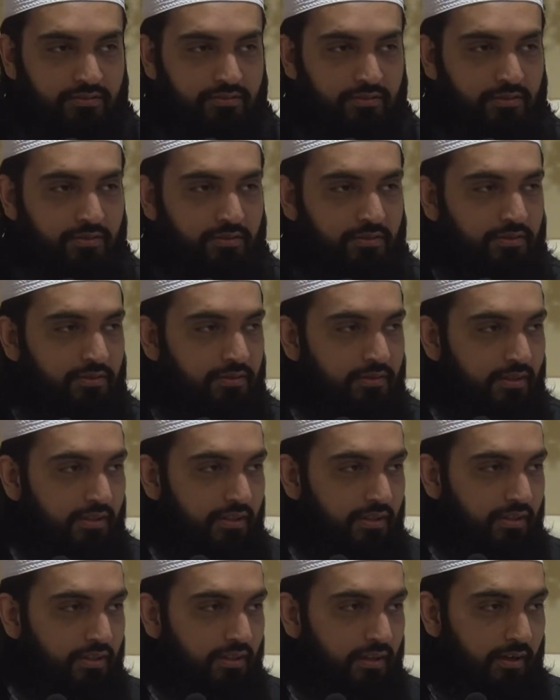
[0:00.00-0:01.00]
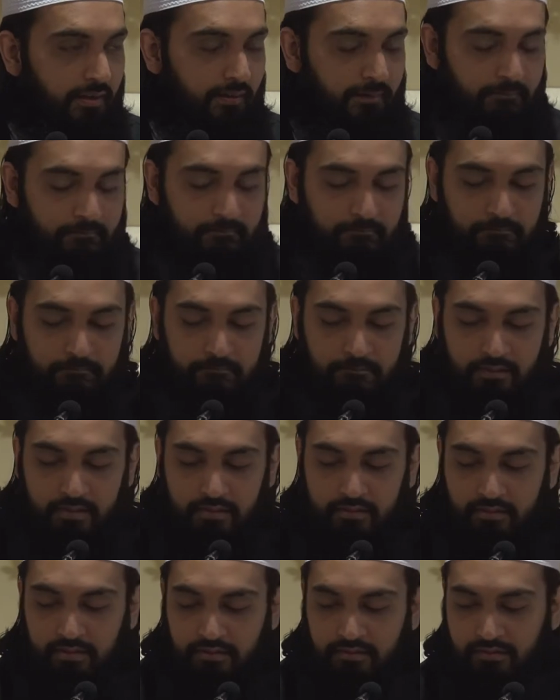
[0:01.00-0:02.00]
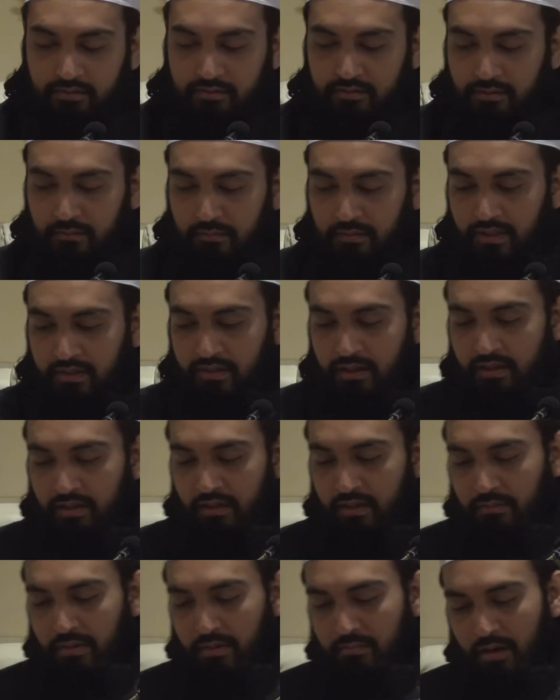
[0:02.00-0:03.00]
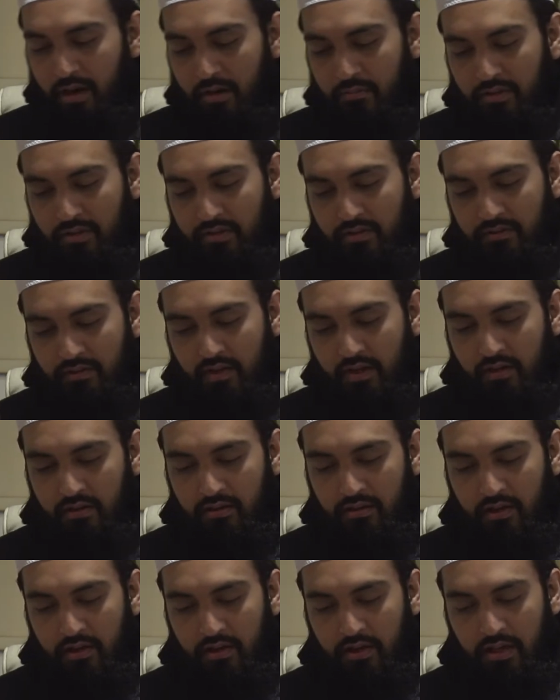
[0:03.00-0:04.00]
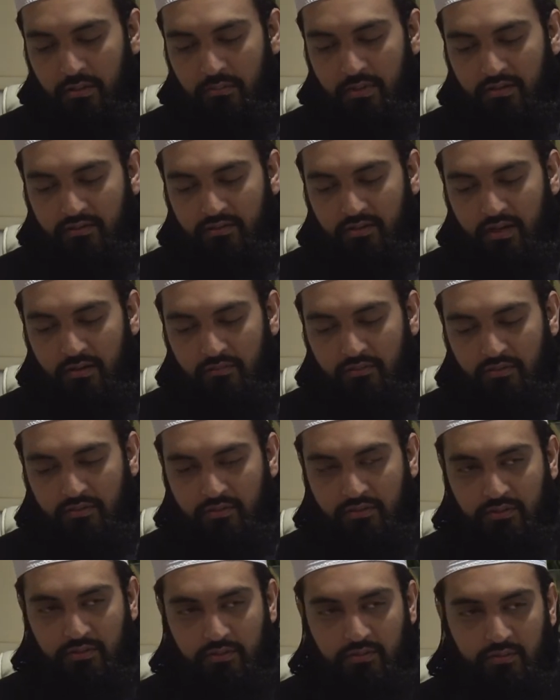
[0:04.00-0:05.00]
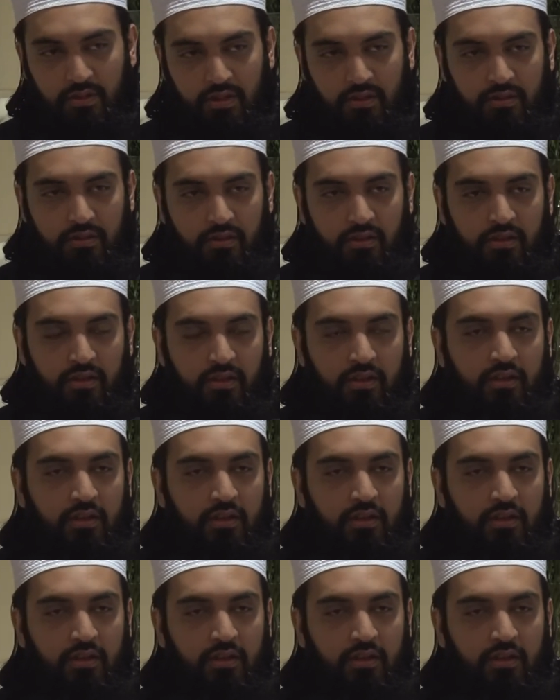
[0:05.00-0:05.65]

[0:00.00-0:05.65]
So um, this is something that Imam Ahmad Raza he makes reference to as well.